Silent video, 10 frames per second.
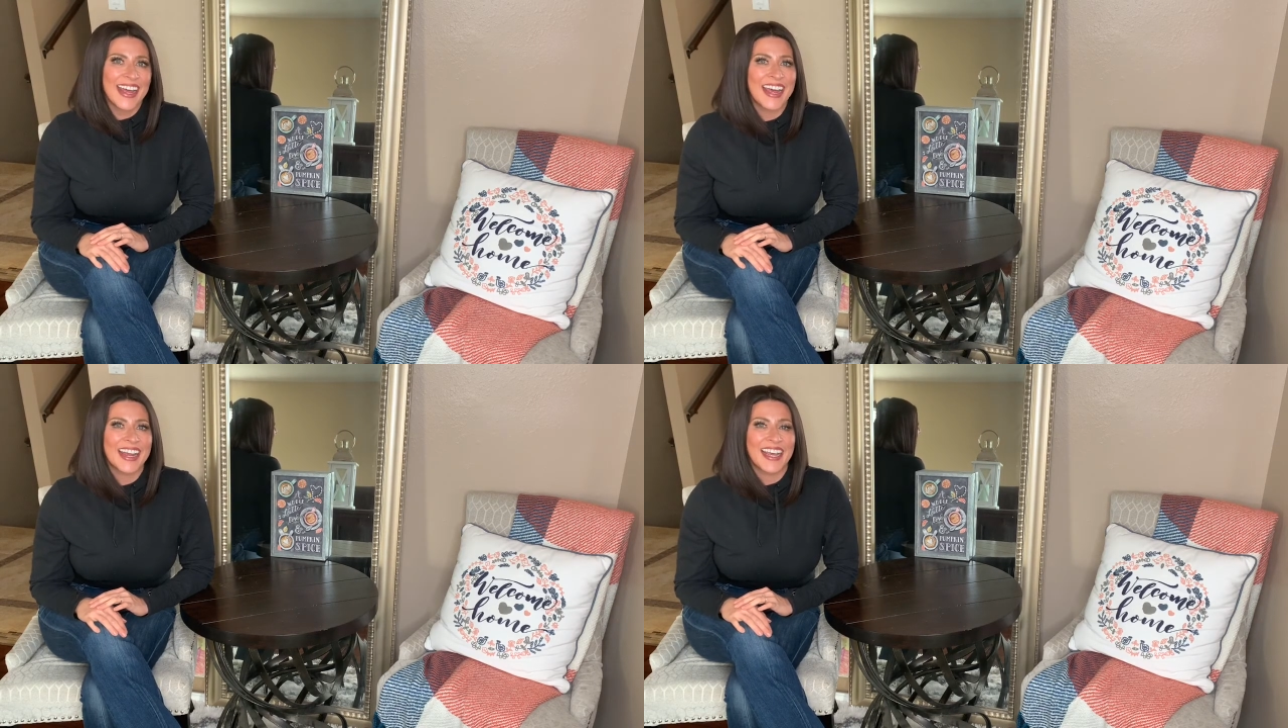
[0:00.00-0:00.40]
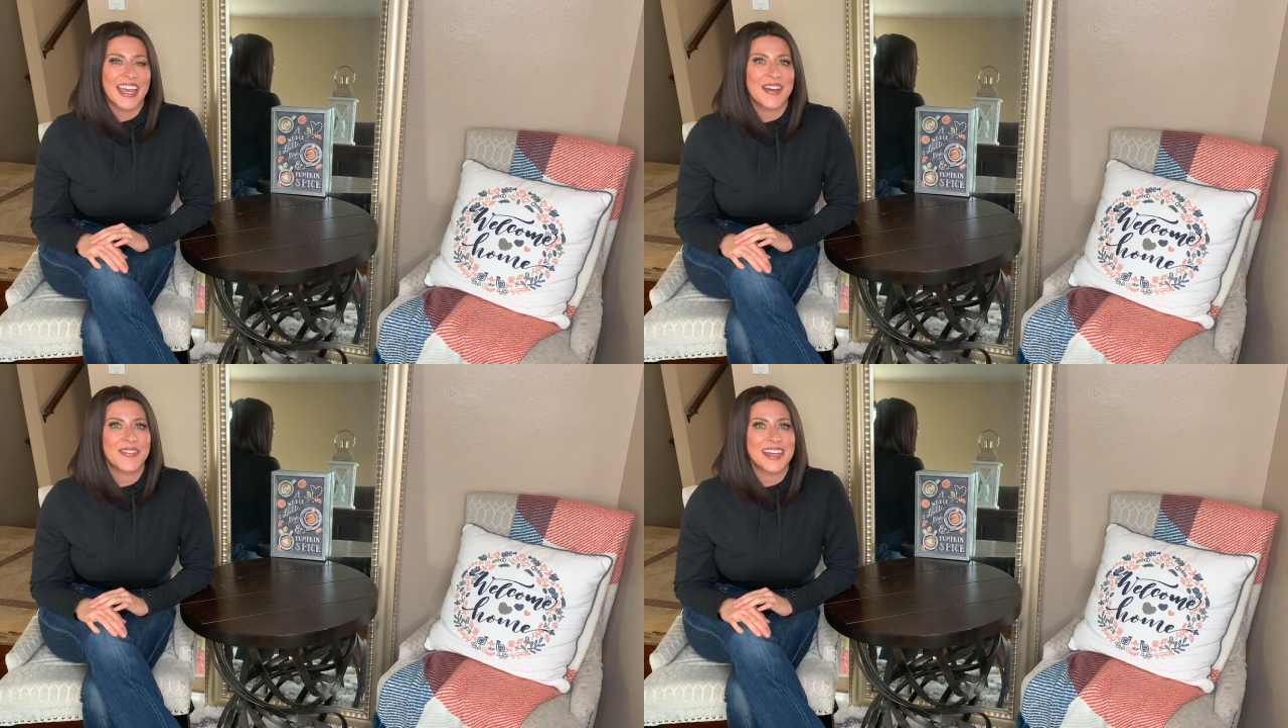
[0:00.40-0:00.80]
and I
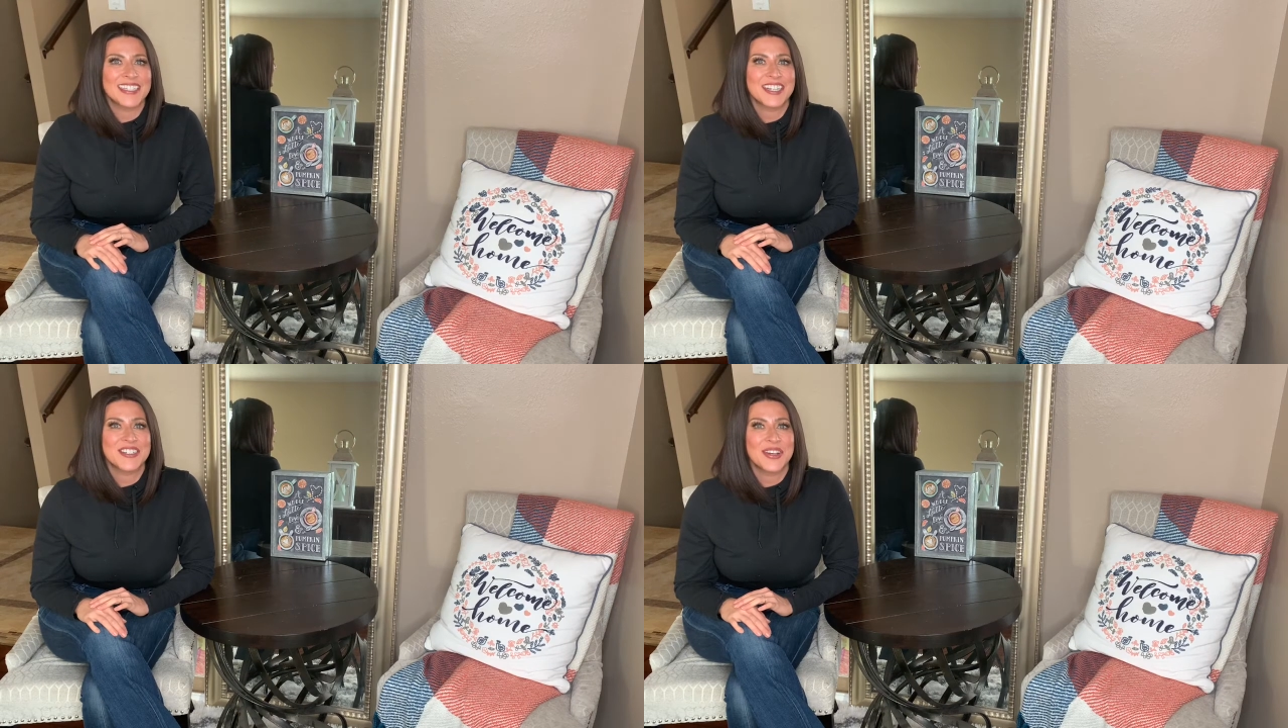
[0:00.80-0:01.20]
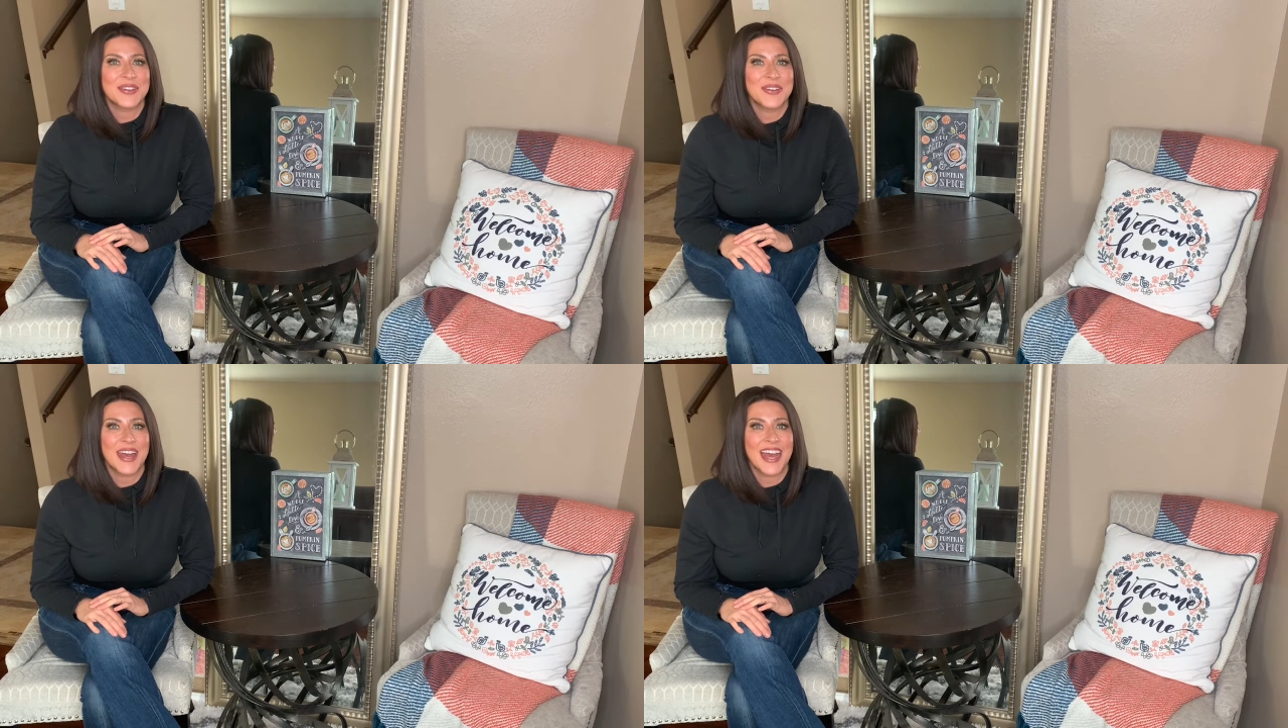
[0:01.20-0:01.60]
can't wait to show
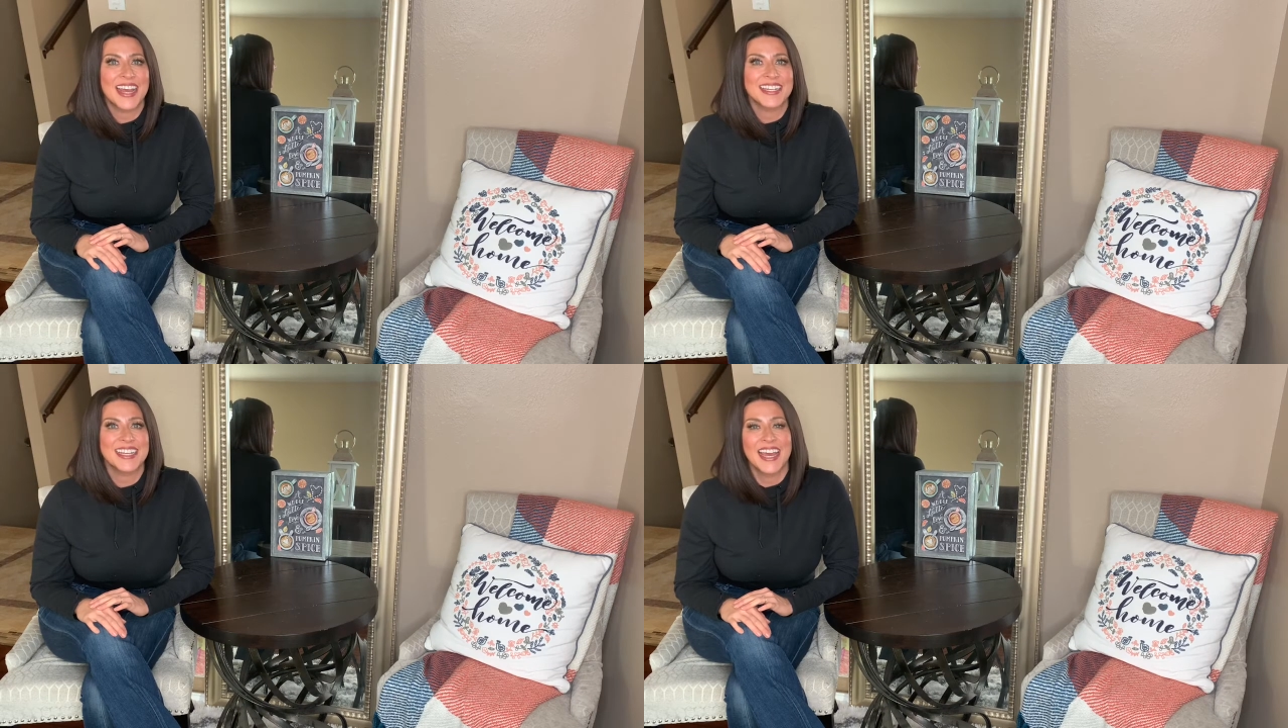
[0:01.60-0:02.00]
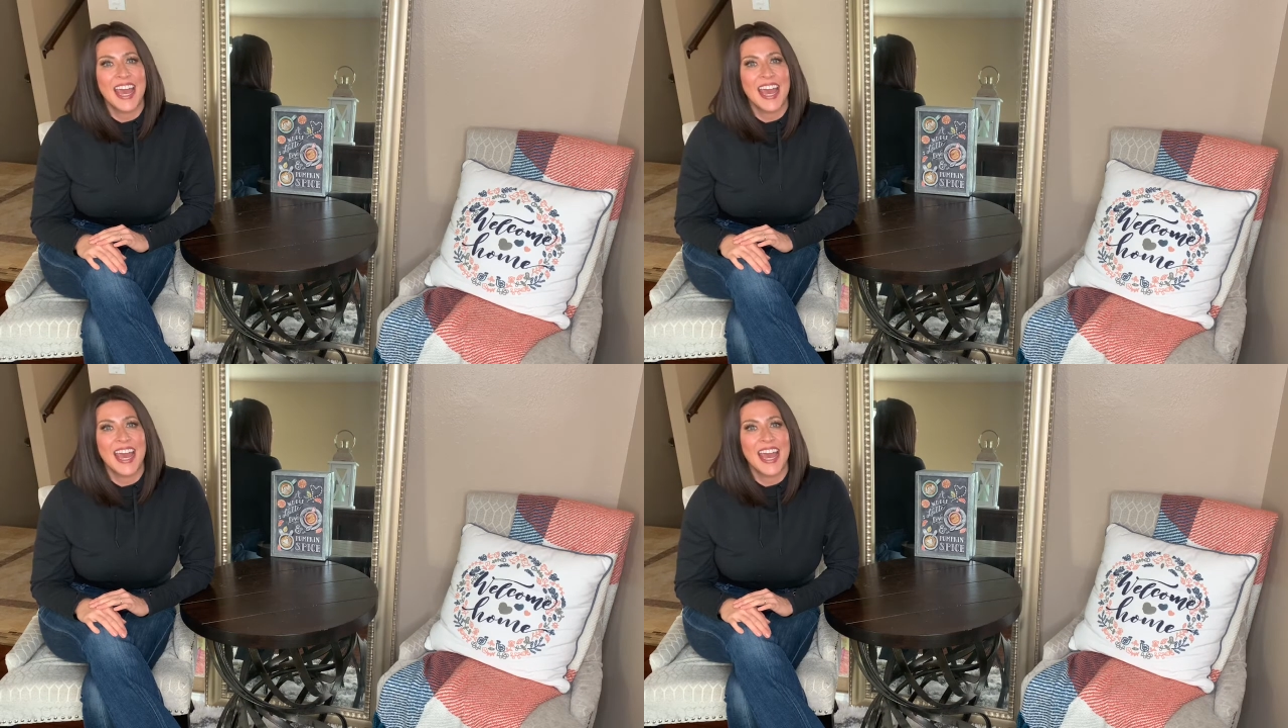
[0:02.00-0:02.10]
you guys